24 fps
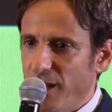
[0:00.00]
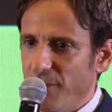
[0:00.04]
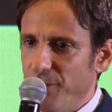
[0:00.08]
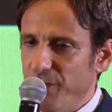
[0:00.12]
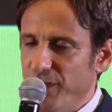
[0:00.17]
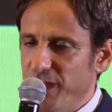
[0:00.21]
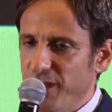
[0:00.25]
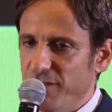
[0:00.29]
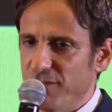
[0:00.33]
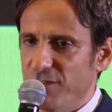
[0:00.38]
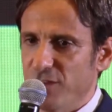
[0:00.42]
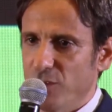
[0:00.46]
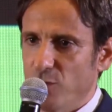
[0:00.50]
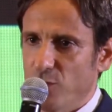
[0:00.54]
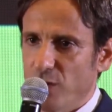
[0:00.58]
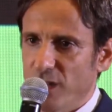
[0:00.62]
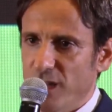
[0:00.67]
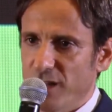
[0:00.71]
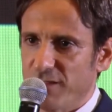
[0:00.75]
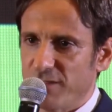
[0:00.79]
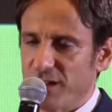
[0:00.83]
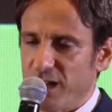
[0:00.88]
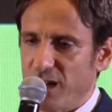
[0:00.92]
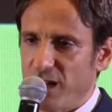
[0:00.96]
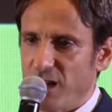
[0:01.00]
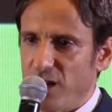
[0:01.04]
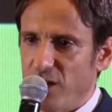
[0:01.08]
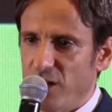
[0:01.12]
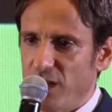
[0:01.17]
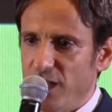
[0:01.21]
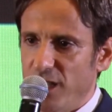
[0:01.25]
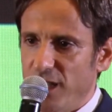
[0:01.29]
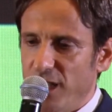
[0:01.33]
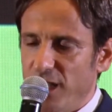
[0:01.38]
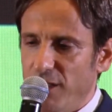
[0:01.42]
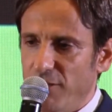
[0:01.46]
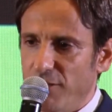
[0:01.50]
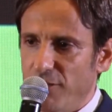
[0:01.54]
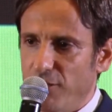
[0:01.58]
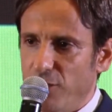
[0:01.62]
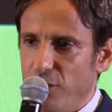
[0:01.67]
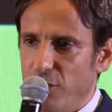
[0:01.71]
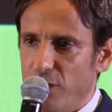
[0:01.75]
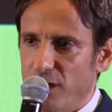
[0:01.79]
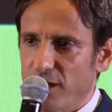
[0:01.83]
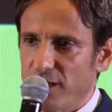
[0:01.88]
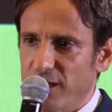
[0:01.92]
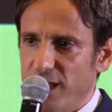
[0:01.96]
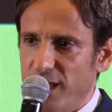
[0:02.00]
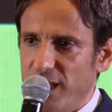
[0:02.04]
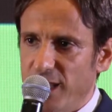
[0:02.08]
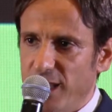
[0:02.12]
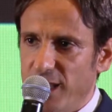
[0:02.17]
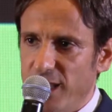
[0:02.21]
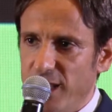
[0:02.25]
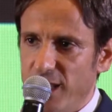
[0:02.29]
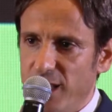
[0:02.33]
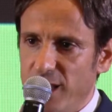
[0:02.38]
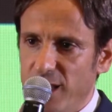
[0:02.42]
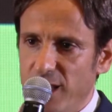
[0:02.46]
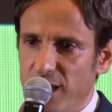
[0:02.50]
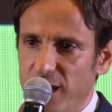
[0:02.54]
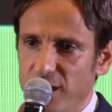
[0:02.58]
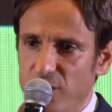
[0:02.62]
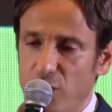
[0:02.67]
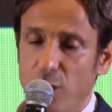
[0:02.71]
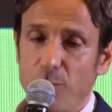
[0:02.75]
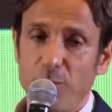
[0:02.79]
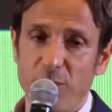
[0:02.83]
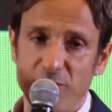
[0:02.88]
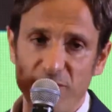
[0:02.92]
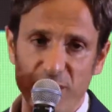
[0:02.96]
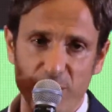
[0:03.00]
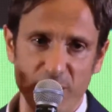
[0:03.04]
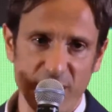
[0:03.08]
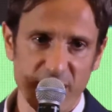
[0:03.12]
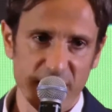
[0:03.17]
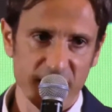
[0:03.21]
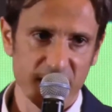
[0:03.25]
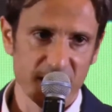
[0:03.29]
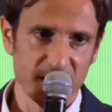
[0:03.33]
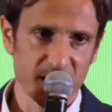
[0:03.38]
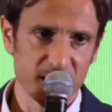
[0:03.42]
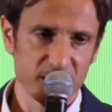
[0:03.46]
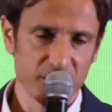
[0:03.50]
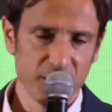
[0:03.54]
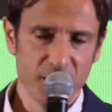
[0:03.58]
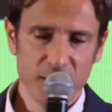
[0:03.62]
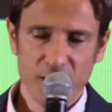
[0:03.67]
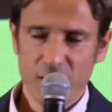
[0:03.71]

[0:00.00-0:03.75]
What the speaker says: these units are only for the top of the market.